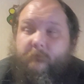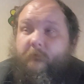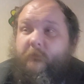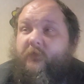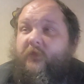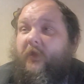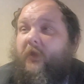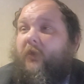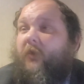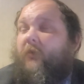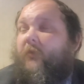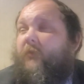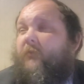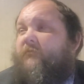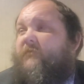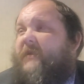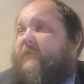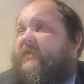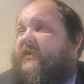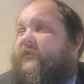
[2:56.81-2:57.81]
So
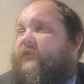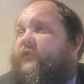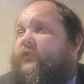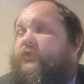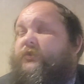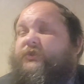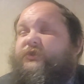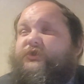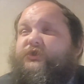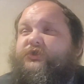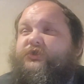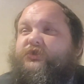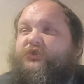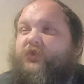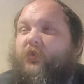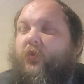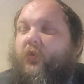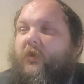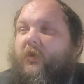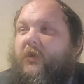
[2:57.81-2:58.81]
maybe a student's
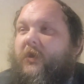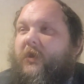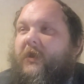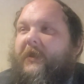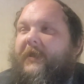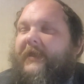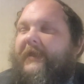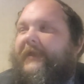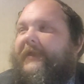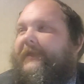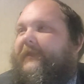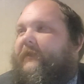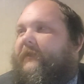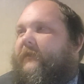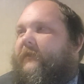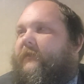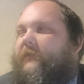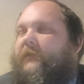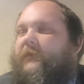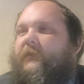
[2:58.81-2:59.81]
chore
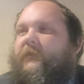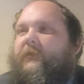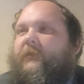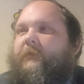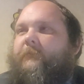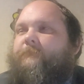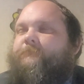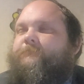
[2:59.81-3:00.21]
is